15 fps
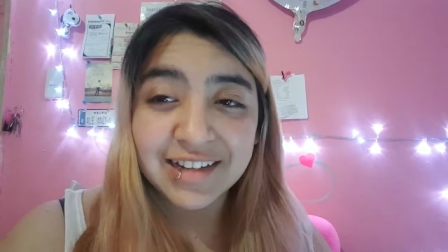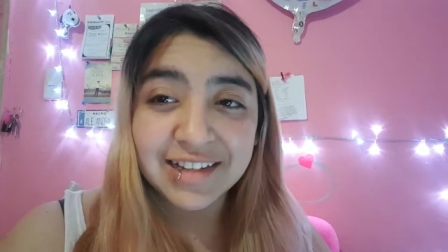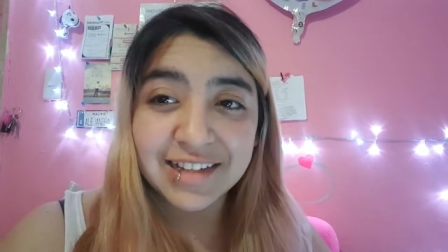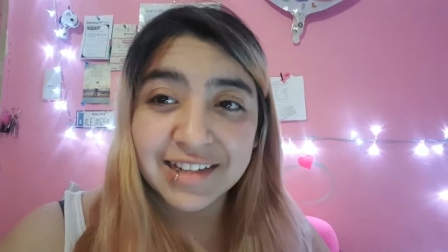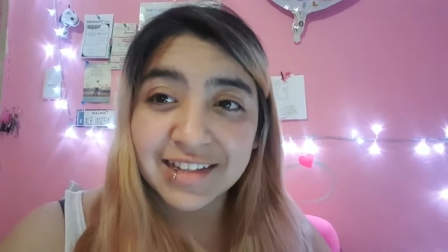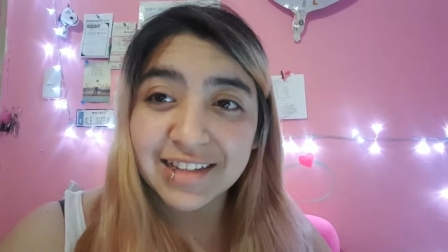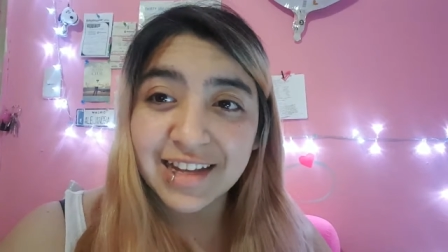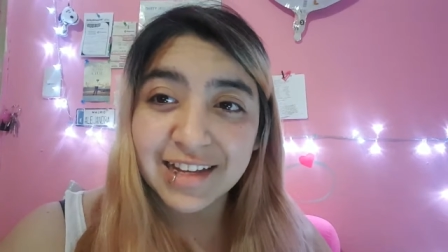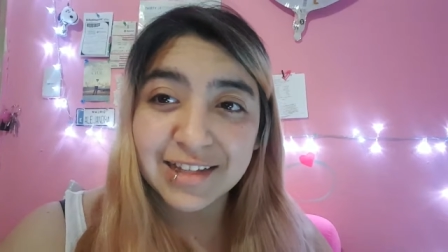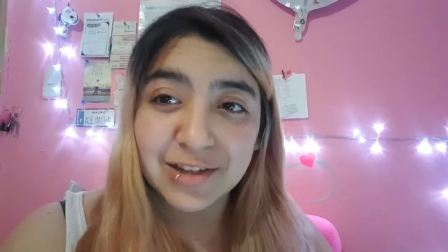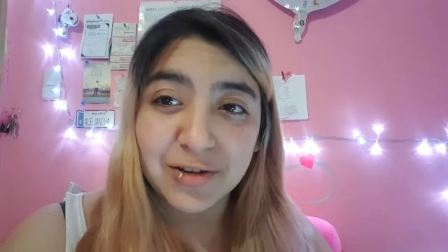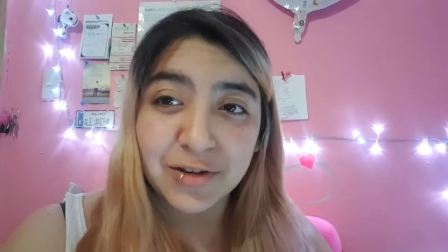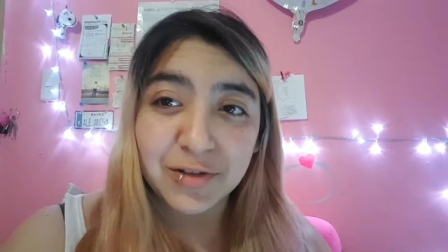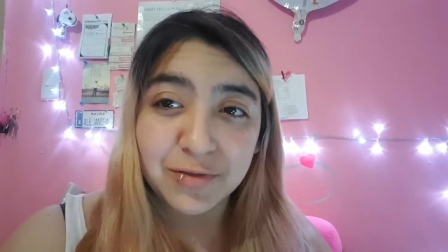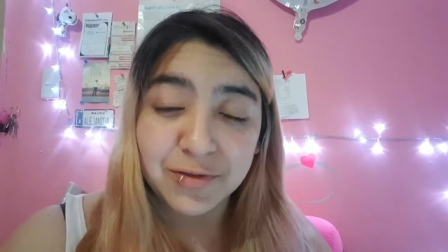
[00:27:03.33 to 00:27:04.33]
I think
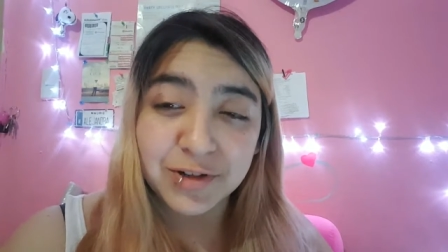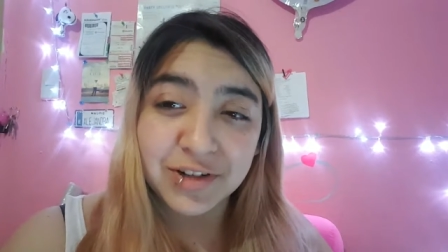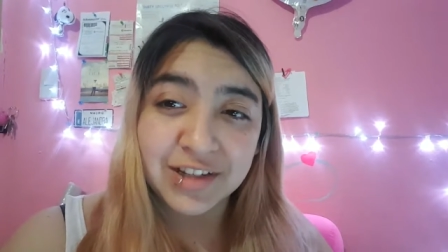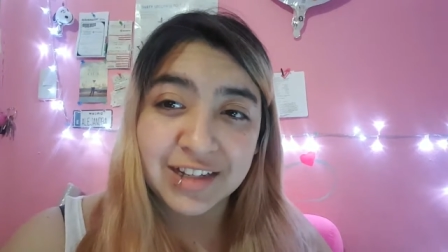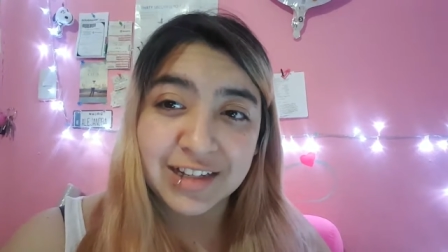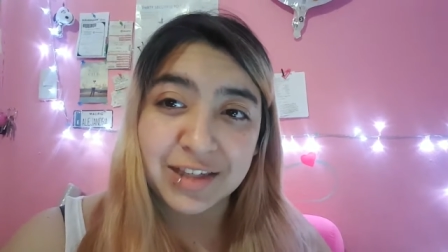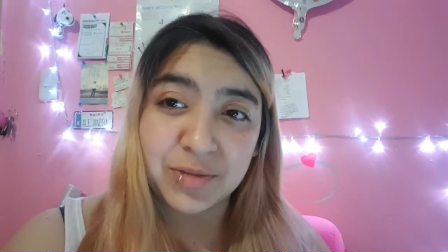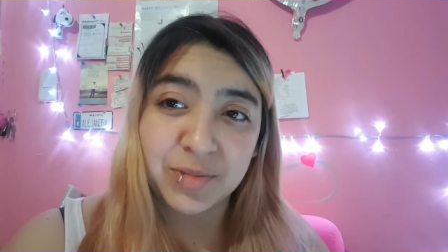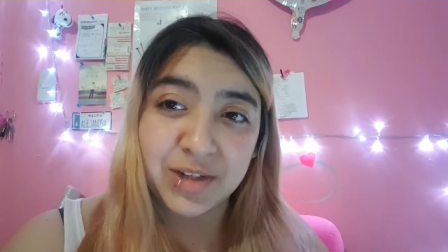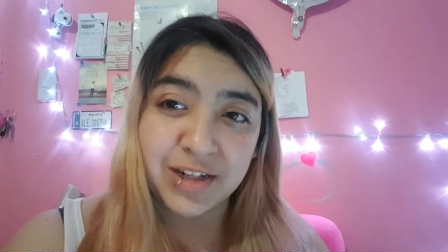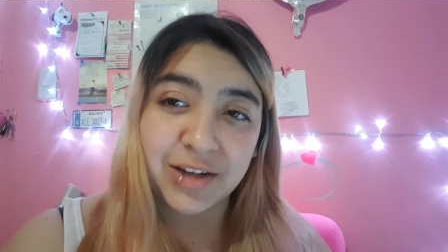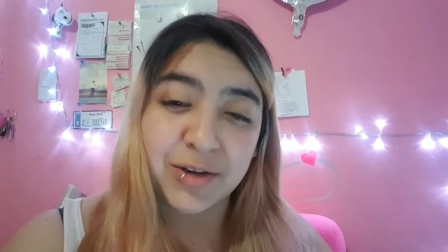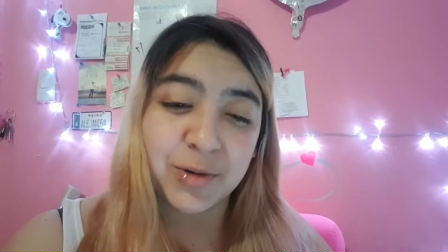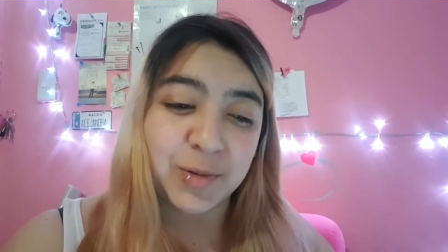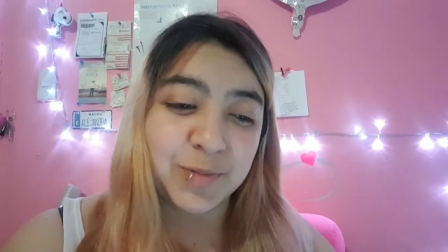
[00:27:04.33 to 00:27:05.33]
that's all for this
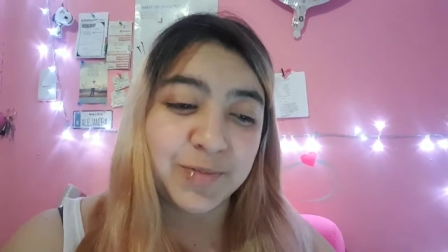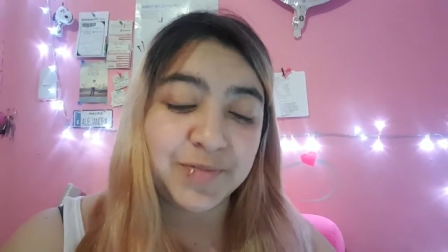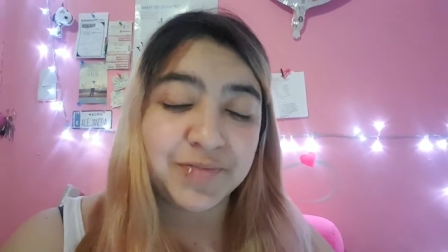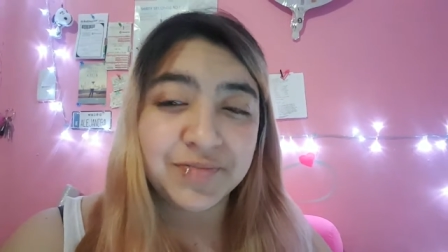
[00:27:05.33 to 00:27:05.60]
video.